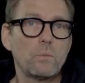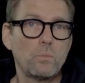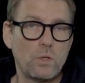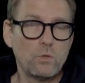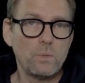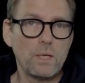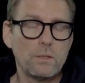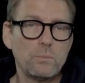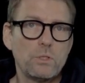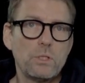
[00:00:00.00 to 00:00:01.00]
When you buy
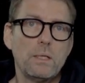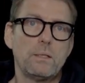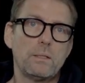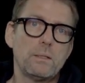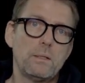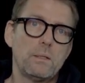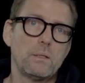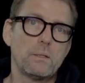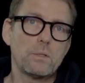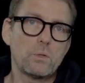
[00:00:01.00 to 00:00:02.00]
the machine,
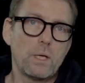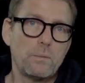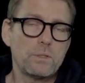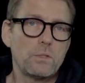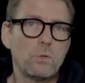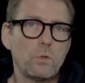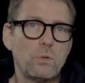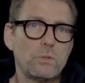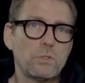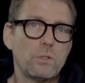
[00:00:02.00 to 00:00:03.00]
you have a
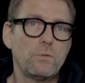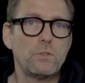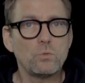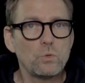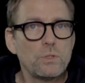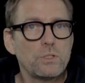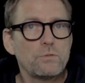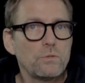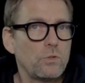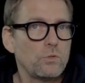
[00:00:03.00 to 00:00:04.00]
so-called service warranty
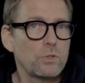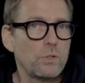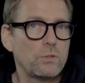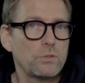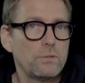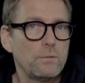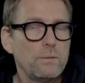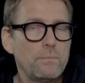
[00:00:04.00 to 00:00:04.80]
for 2 years.